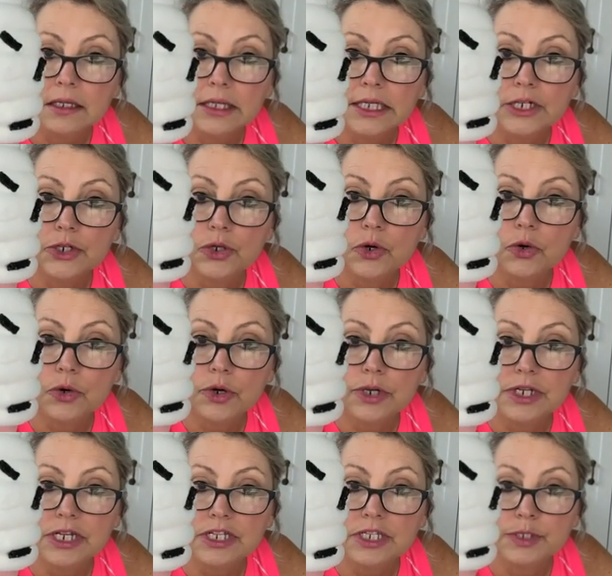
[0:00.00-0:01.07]
glitter
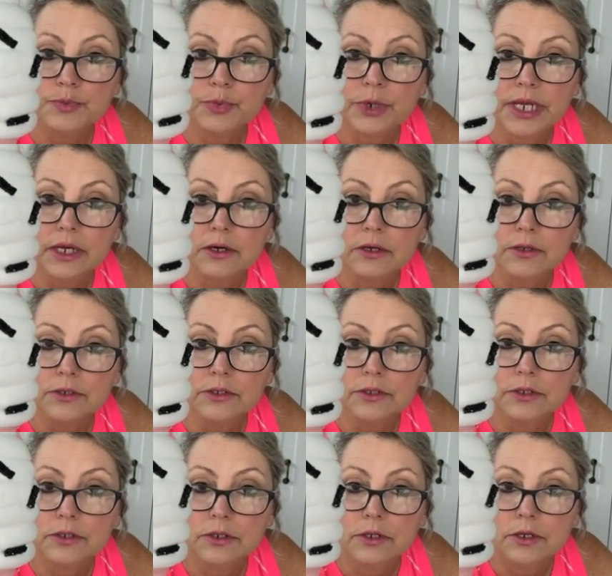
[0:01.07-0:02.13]
cord
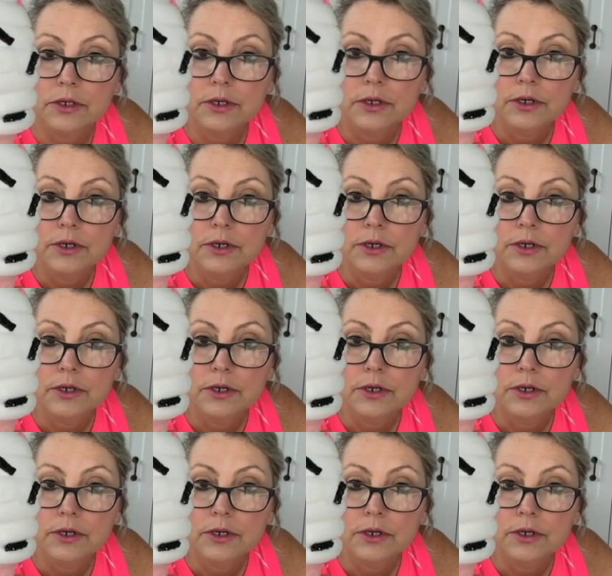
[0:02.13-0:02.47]
sprinkles.